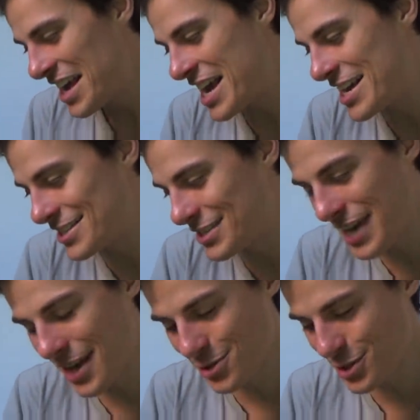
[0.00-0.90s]

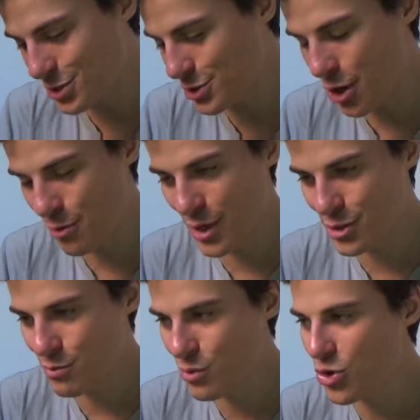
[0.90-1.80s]
Incels are so
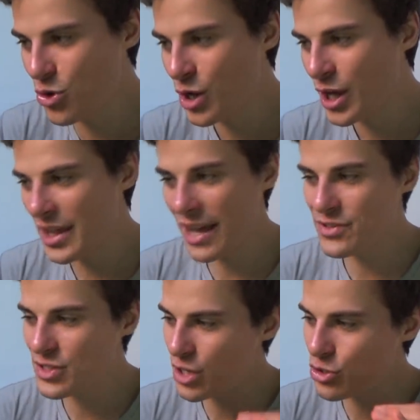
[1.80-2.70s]
much more, they
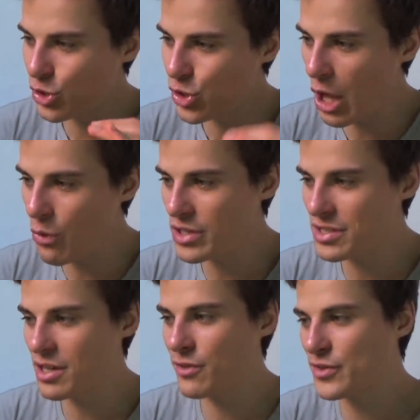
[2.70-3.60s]
have such lower
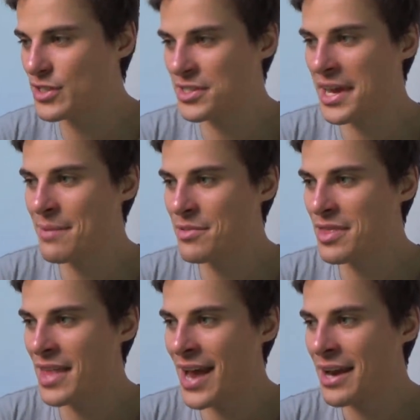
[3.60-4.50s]
self-esteem
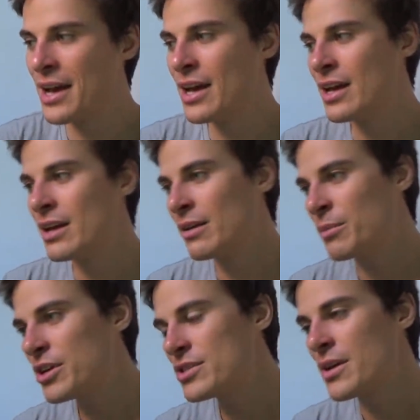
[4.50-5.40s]
than that.
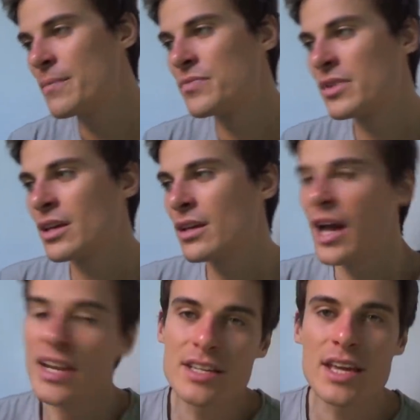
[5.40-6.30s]
Because
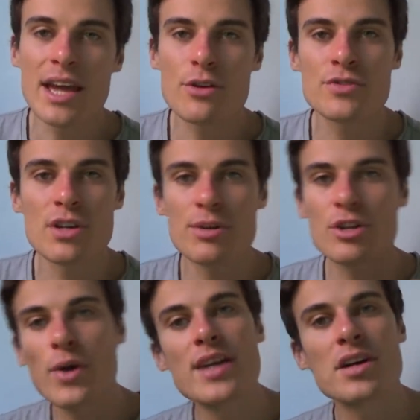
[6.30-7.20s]
an indicator of
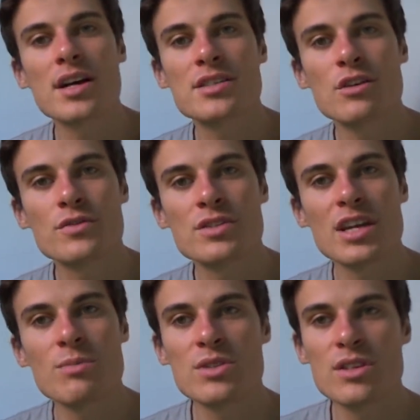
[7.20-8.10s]
somebody who has high
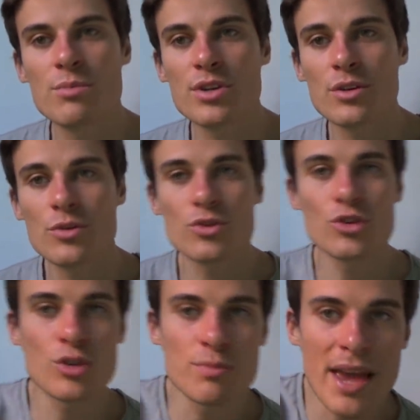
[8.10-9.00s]
self-esteem is somebody who
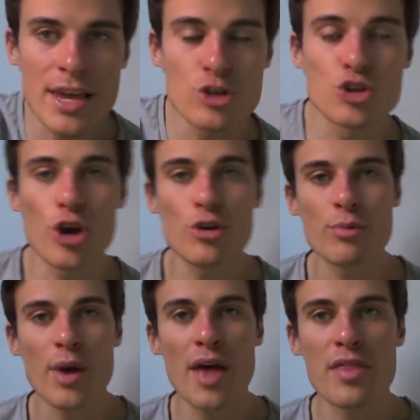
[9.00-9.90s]
you can make a joke
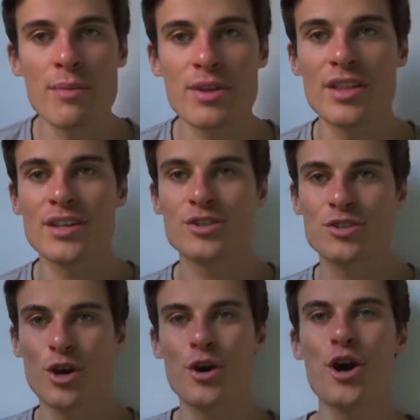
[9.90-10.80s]
about them and then they
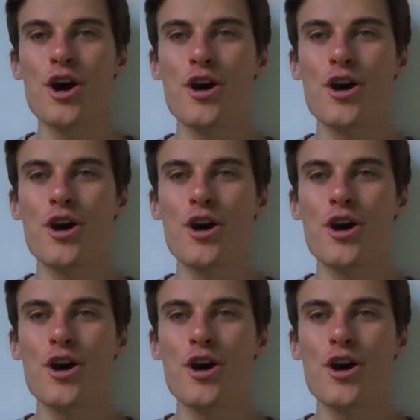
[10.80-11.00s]
just go,